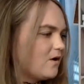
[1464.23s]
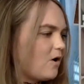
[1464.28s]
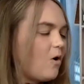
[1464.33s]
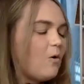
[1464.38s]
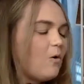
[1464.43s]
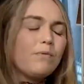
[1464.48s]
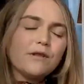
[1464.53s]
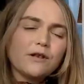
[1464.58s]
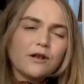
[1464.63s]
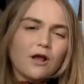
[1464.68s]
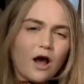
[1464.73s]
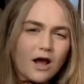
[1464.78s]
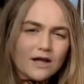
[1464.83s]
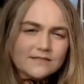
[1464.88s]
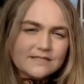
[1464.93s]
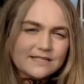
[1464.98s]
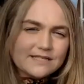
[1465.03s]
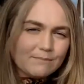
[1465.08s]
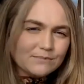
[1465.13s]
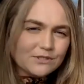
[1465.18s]
open
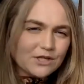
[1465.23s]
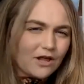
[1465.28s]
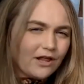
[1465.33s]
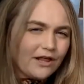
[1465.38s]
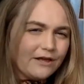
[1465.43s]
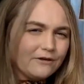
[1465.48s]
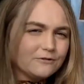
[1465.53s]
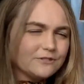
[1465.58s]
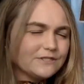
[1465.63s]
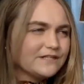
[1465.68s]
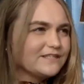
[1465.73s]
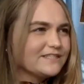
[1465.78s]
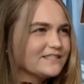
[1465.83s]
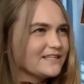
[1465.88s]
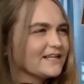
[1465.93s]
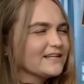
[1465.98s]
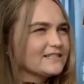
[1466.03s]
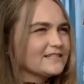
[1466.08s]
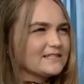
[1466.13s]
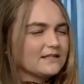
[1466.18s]
concept dollhouses,
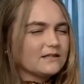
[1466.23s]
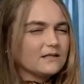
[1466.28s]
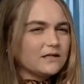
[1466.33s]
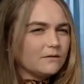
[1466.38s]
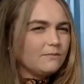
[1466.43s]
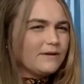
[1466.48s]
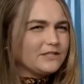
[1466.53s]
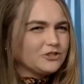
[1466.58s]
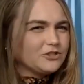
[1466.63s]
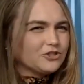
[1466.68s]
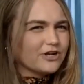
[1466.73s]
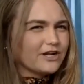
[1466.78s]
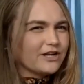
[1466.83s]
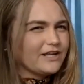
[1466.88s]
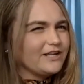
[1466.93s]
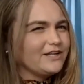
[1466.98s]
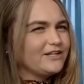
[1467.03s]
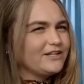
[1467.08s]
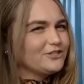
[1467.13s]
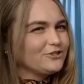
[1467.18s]
and it's a little bit
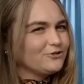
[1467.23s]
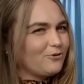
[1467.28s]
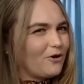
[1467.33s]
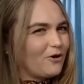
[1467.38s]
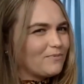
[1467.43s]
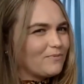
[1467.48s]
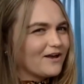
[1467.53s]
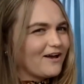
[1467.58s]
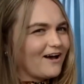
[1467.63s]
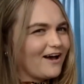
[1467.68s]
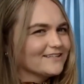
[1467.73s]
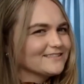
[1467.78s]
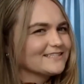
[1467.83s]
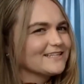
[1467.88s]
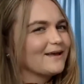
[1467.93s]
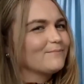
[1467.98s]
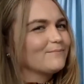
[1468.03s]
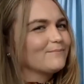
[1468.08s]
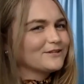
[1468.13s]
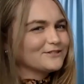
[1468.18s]
tricky to do open
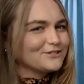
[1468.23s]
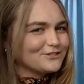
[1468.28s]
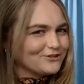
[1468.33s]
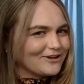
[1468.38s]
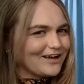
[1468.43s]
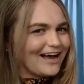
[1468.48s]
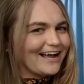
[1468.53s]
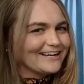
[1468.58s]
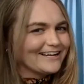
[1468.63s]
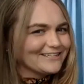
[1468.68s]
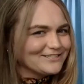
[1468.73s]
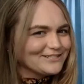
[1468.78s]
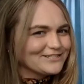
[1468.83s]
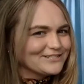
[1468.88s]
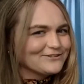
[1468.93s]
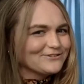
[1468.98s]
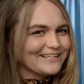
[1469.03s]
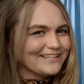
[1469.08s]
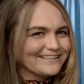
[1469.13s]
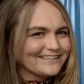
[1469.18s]
concept because you kind of
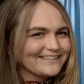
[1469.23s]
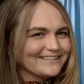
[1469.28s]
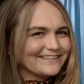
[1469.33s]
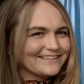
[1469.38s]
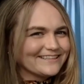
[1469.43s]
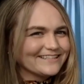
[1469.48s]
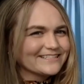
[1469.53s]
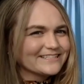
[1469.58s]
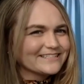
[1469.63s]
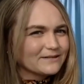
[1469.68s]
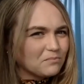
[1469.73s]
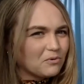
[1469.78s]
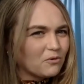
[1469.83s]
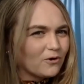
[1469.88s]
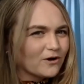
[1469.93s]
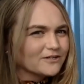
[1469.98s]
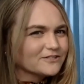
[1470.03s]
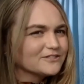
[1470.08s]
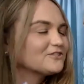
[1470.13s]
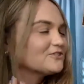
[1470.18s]
do need the
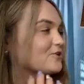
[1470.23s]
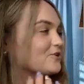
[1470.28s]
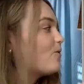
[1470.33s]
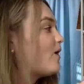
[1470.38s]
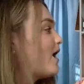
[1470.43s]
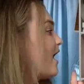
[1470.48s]
support. So